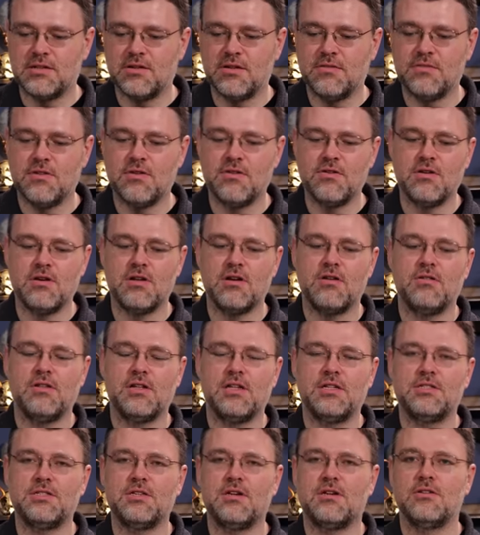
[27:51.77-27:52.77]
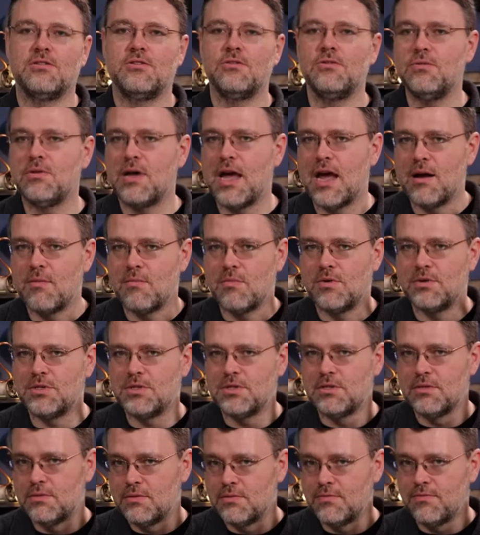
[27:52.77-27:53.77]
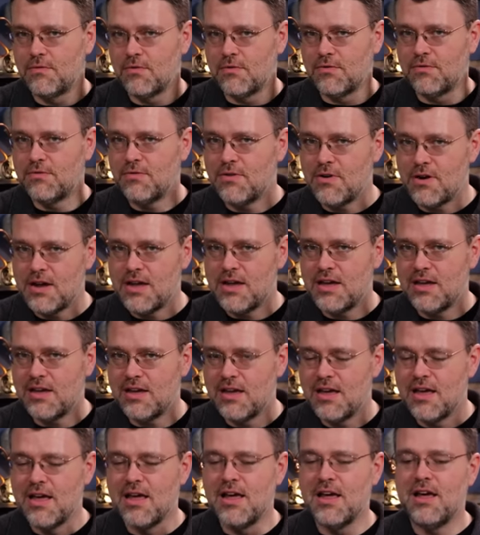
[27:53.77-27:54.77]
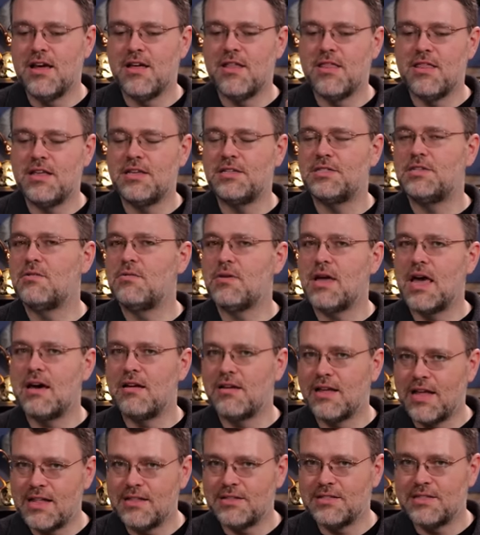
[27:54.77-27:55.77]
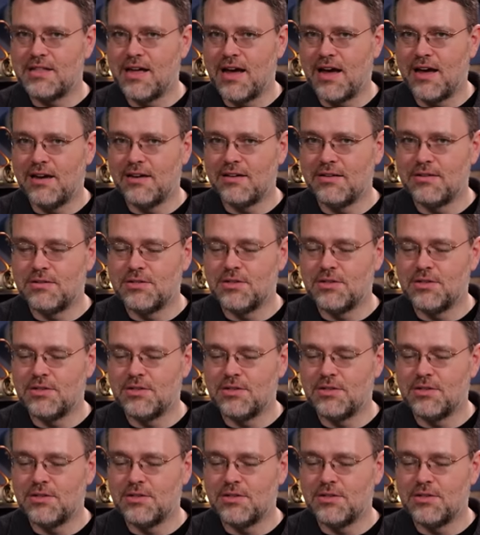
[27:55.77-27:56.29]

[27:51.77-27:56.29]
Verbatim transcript: So even though you can only install two cameras for free, these don't count against that.